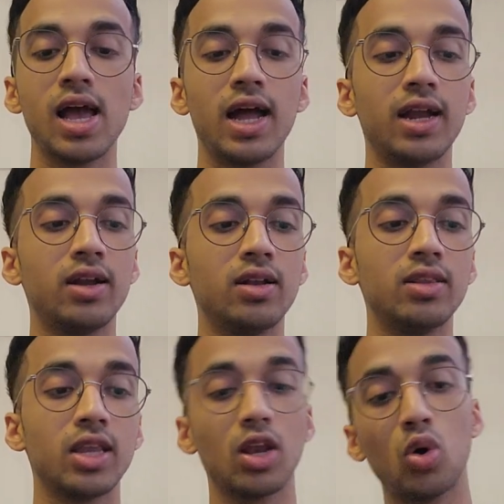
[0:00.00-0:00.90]

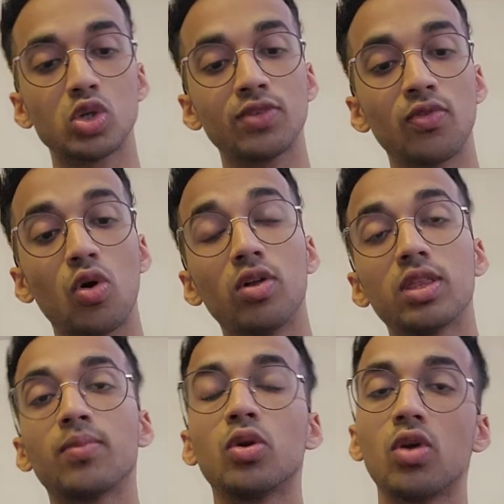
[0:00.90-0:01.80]
And there are lots of
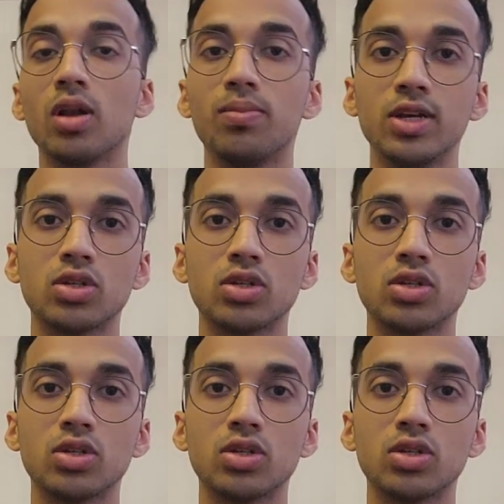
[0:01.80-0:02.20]
entrepreneurial